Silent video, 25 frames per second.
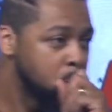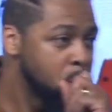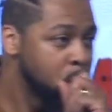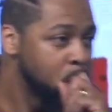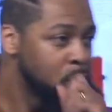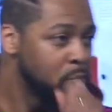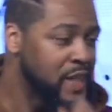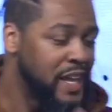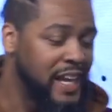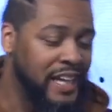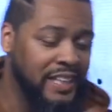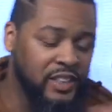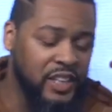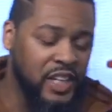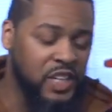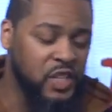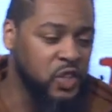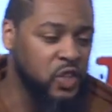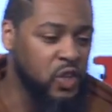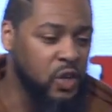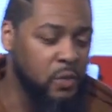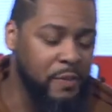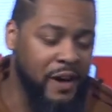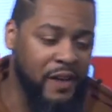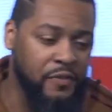Intentional
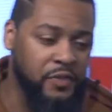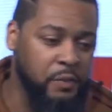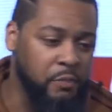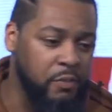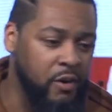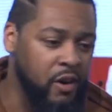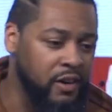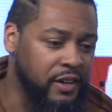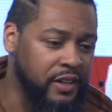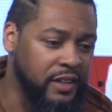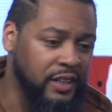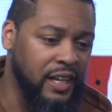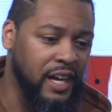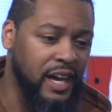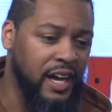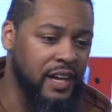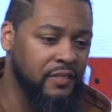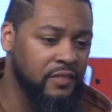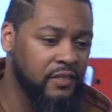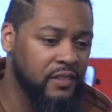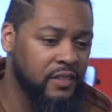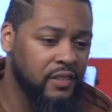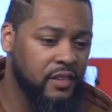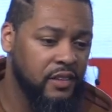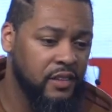about the parking lot
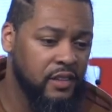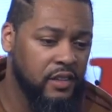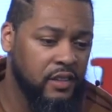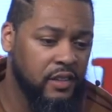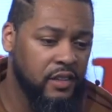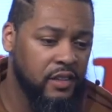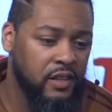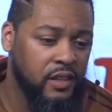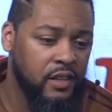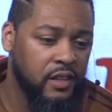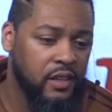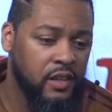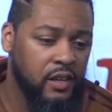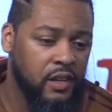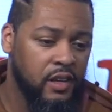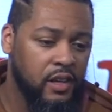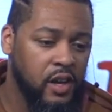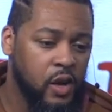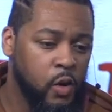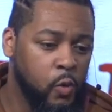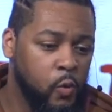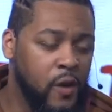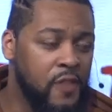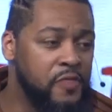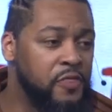with